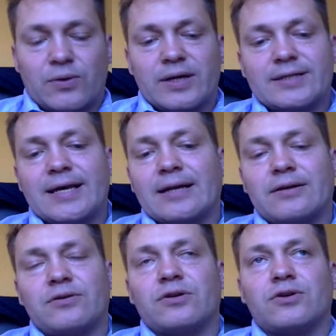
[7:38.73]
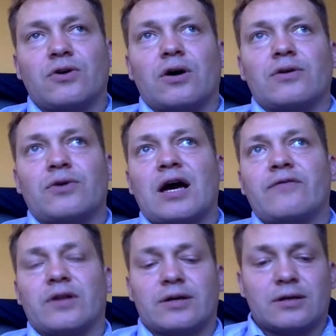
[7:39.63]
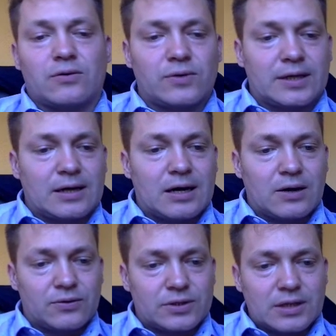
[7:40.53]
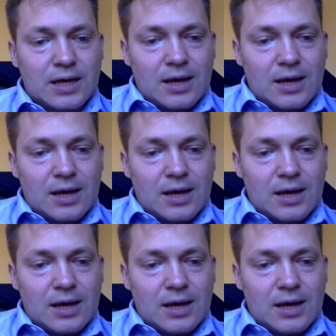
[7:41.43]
what exactly, you have, like, in house?